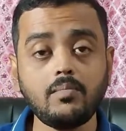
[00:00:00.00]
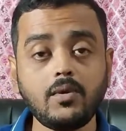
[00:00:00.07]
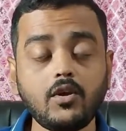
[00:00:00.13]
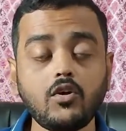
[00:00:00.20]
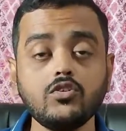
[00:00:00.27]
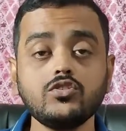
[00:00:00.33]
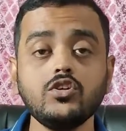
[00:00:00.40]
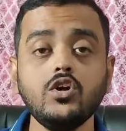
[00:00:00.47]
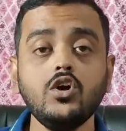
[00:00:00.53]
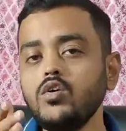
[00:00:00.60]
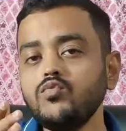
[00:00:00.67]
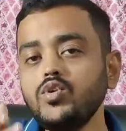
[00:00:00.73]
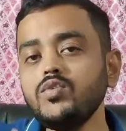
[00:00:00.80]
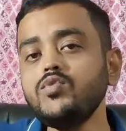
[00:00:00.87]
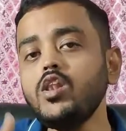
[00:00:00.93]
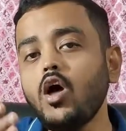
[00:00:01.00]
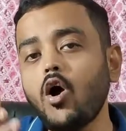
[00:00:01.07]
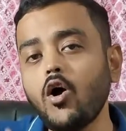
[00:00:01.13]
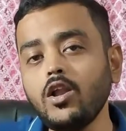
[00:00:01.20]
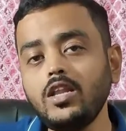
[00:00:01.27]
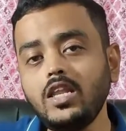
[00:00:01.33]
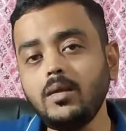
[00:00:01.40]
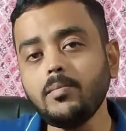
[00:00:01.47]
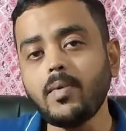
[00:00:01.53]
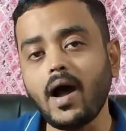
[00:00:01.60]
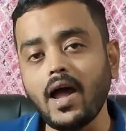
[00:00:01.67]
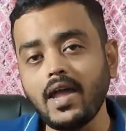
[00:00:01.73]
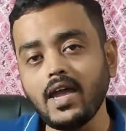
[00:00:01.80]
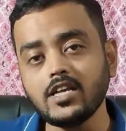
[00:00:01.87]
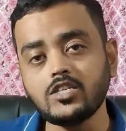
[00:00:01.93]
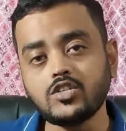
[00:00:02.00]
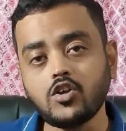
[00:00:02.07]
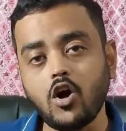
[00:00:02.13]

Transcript: because we will only buy a